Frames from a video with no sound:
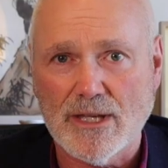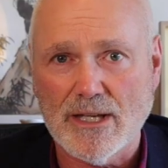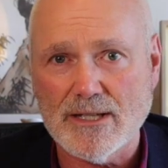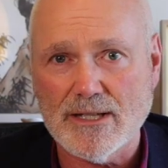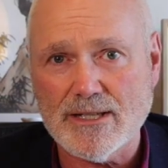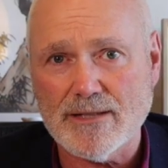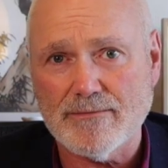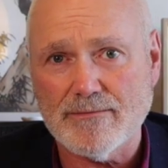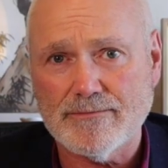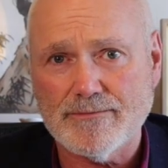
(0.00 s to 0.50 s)

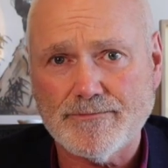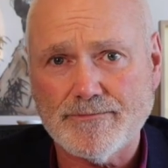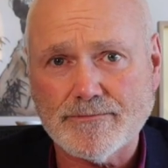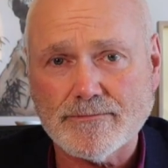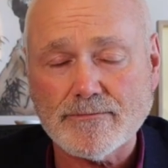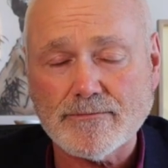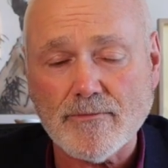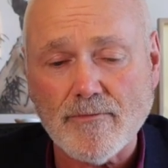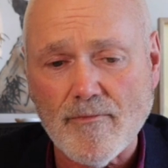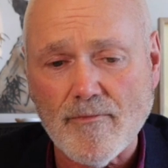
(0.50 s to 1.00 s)
this?
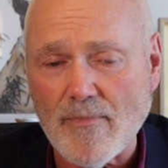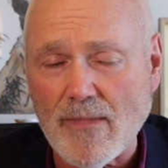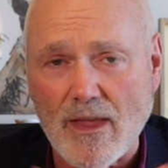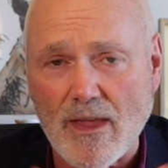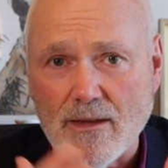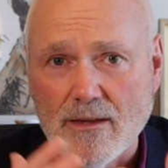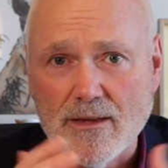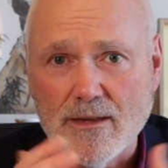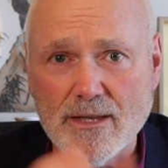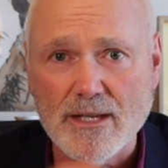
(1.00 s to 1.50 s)

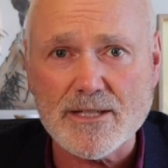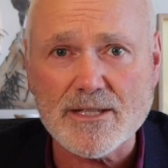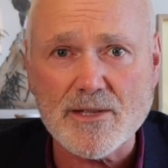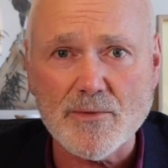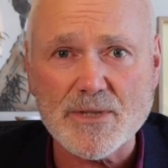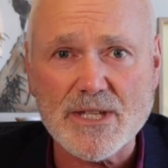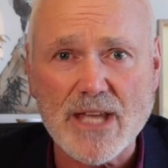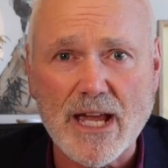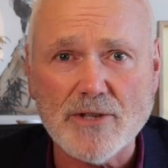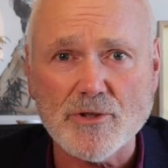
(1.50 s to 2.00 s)
There's
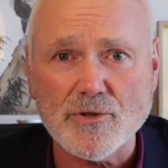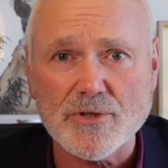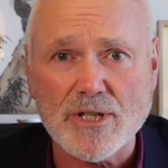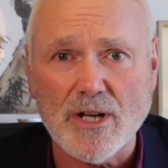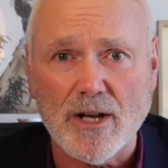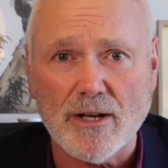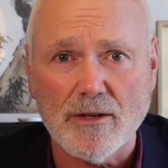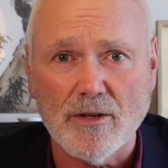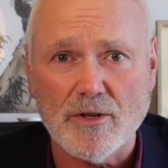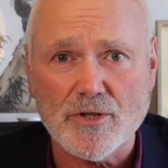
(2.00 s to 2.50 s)
substantial
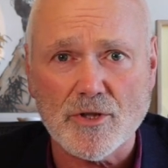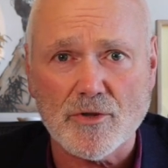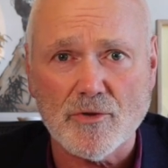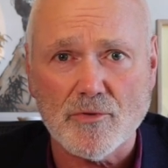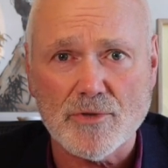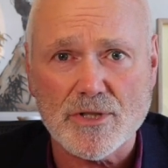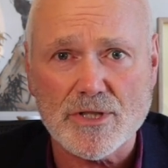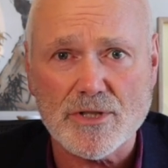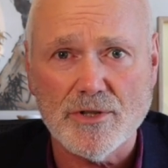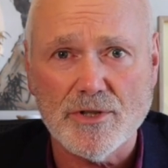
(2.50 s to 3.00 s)
psychological
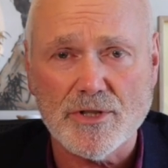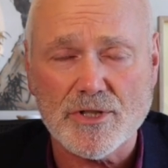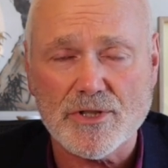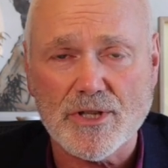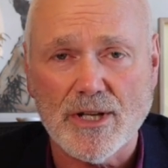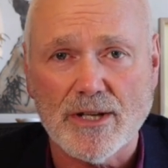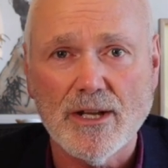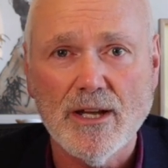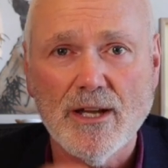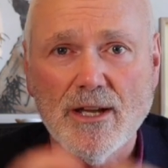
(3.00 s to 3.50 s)
research
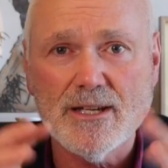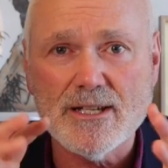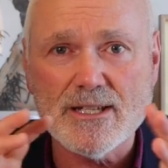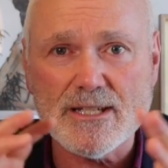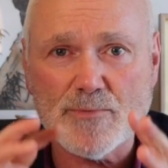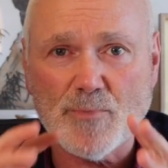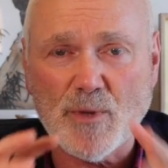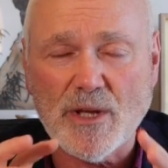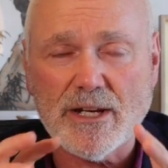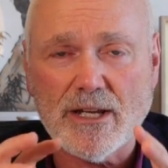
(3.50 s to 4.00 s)
that
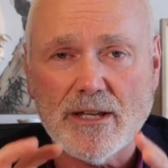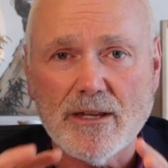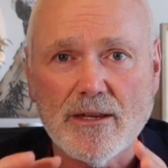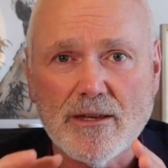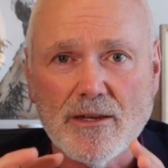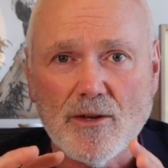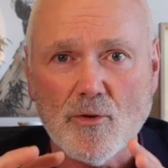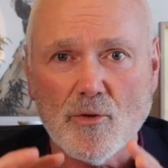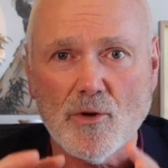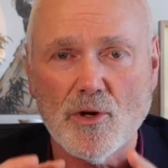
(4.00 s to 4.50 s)
splitting
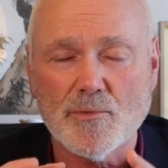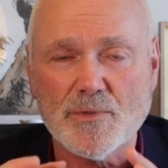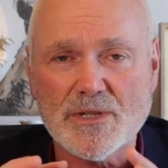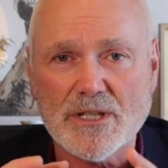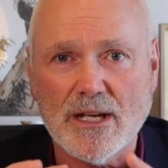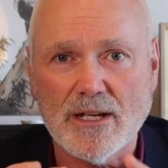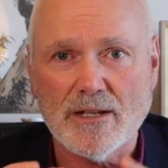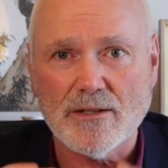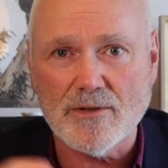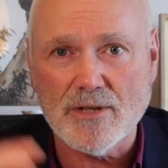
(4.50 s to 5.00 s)
the
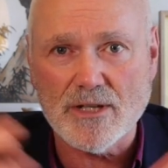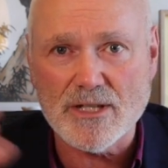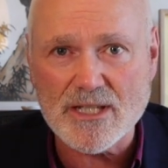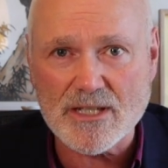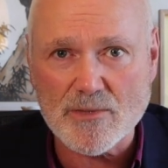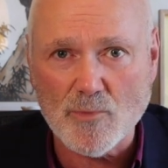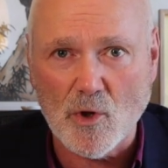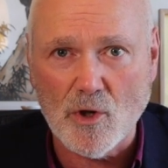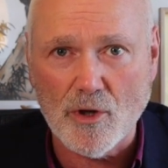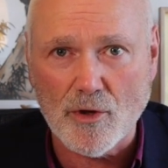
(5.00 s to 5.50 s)
groups into these
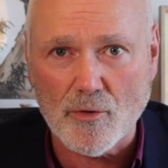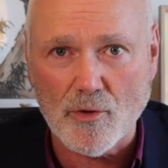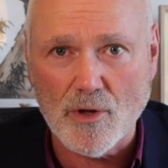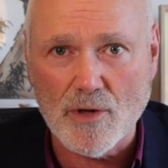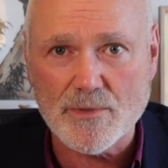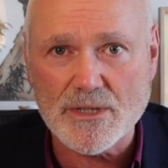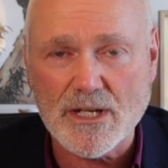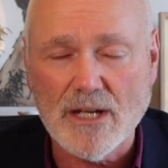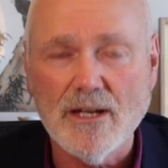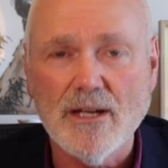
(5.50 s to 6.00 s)
smaller
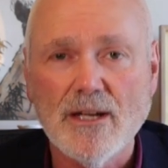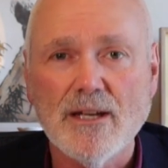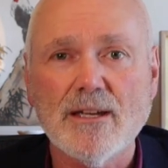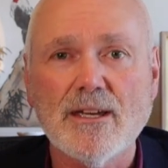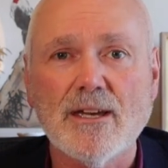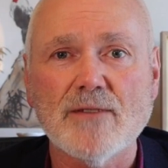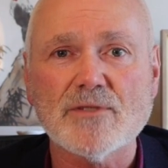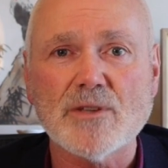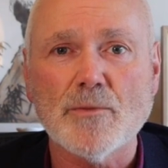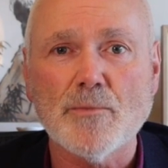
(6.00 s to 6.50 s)
groups
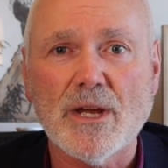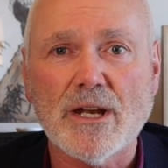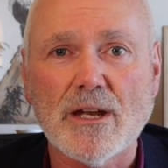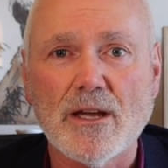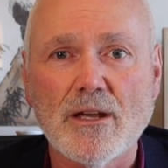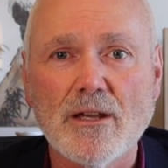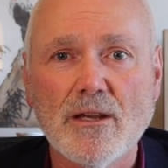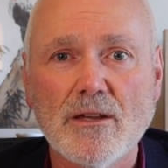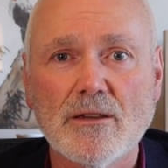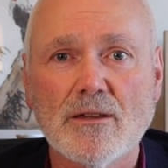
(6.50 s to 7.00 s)
gives a
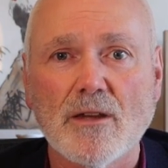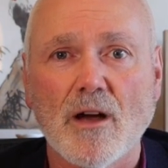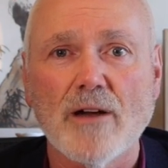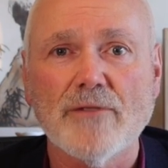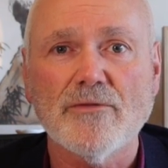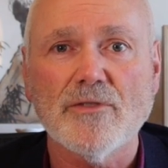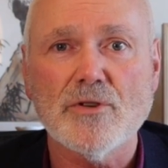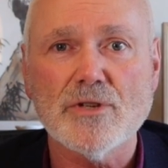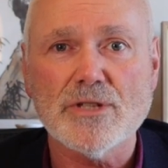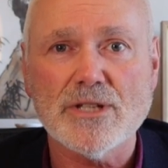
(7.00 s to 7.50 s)
better
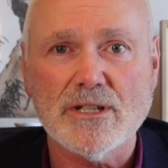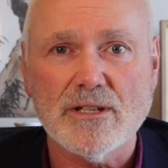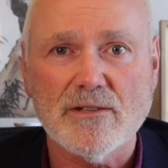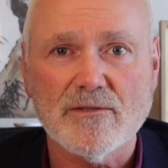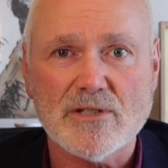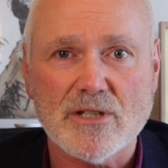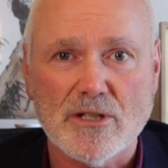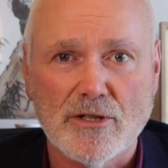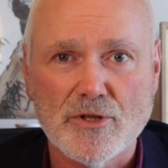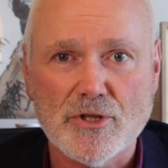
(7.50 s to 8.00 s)
diversity
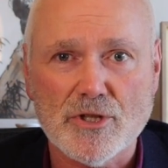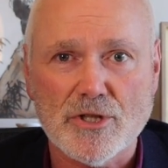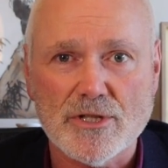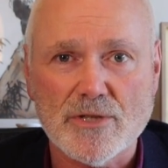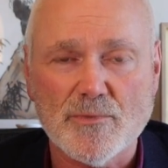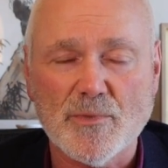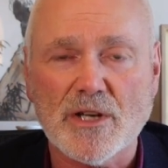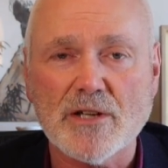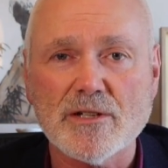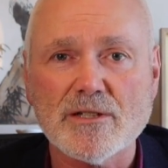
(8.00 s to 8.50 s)
of
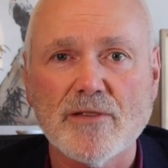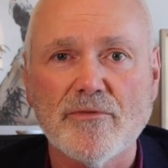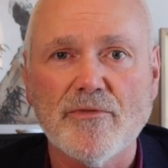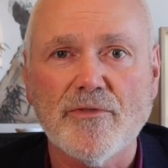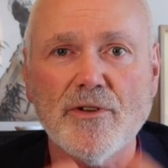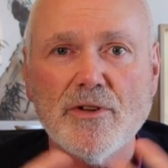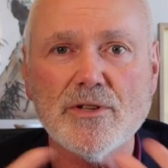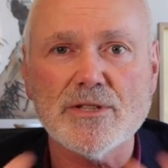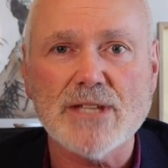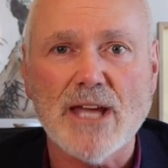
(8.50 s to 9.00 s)
solutions, because the
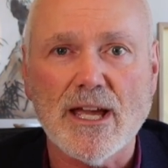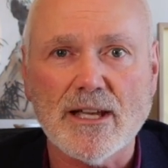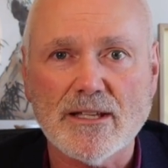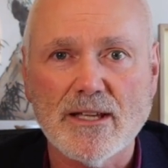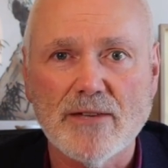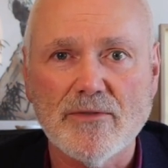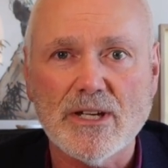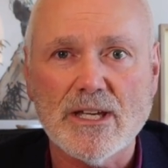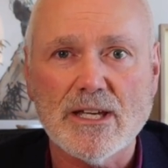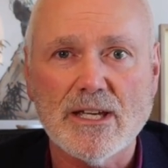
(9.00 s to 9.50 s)
first
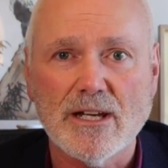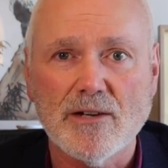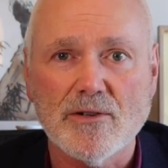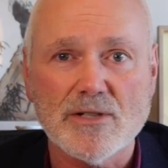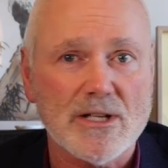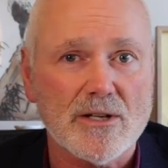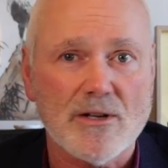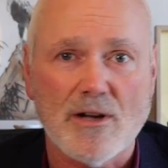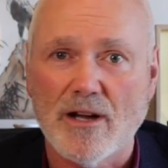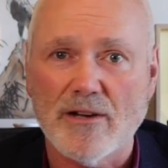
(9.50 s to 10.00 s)
activity here
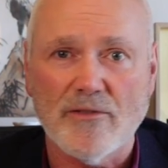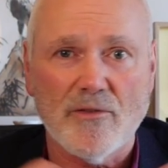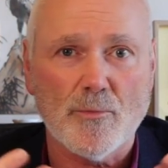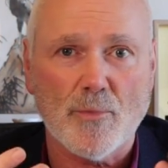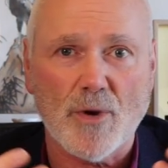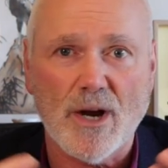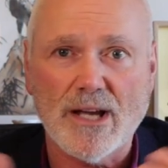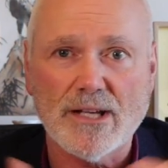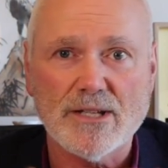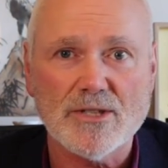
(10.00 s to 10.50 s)
is a kind of a
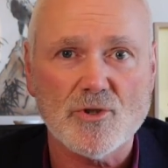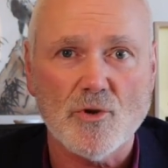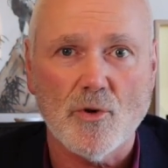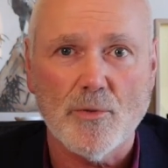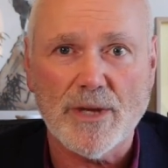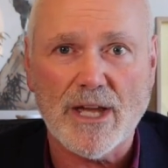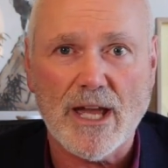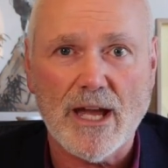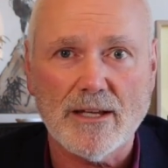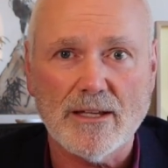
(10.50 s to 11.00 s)

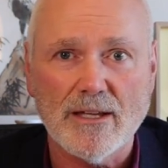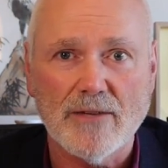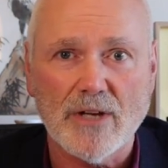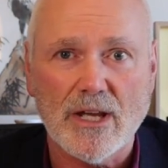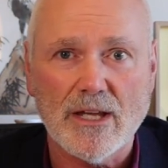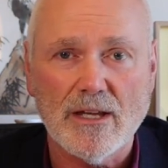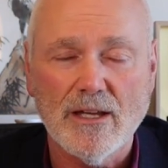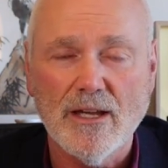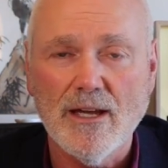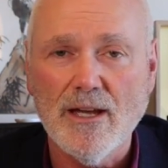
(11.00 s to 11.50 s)
brainstorming
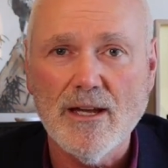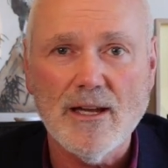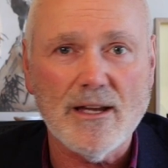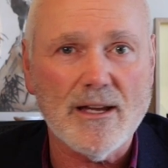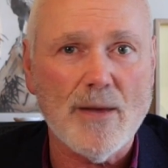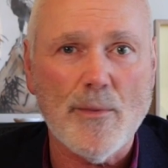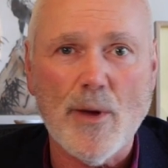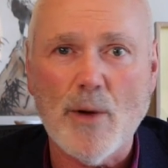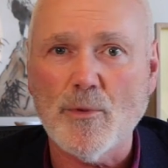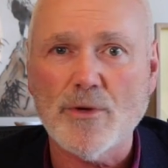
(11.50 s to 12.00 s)
activity.
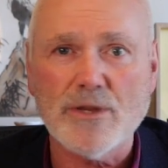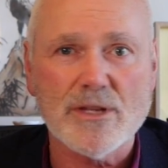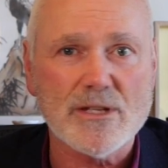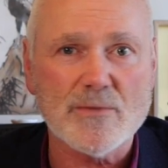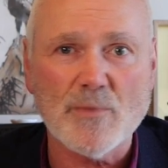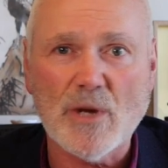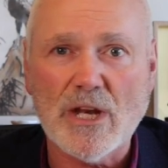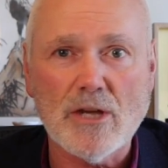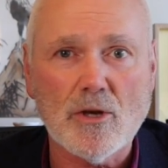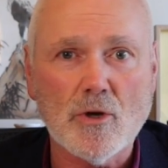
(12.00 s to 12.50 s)
Come up with
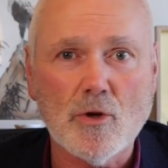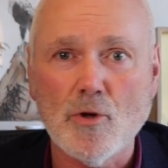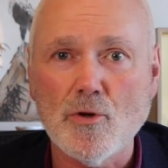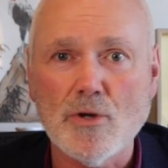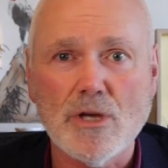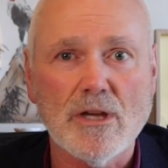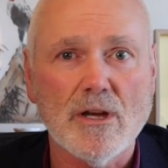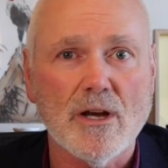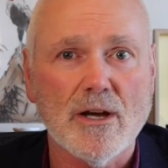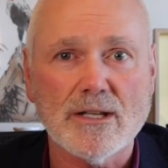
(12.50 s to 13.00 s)
as many
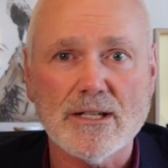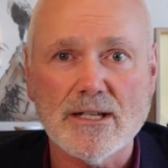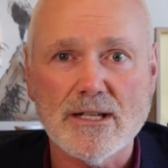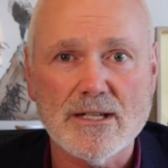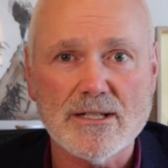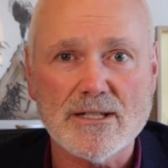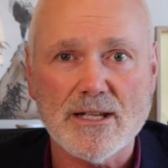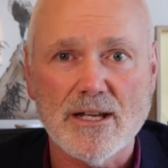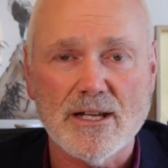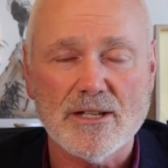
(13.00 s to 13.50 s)
kooky
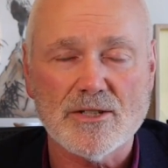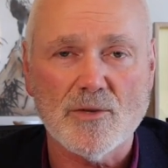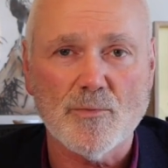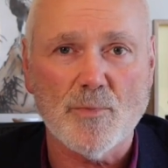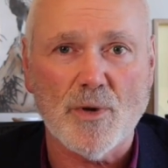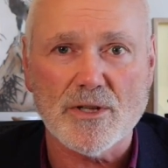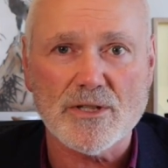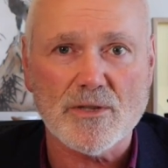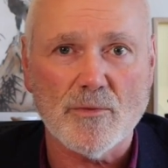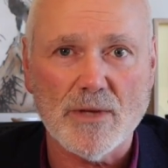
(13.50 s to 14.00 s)
ideas as you
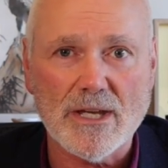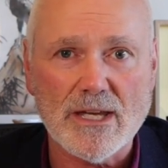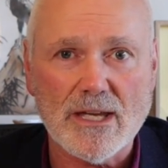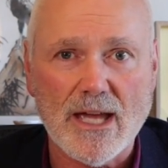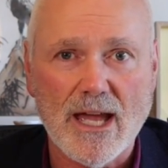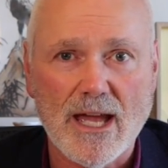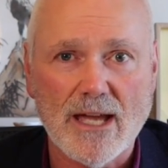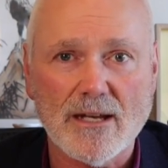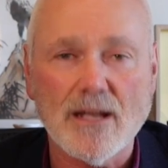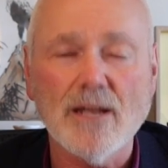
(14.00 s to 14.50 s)
possibly
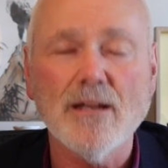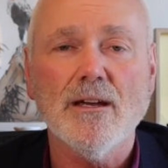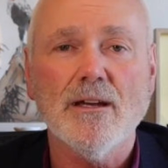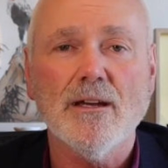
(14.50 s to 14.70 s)
can,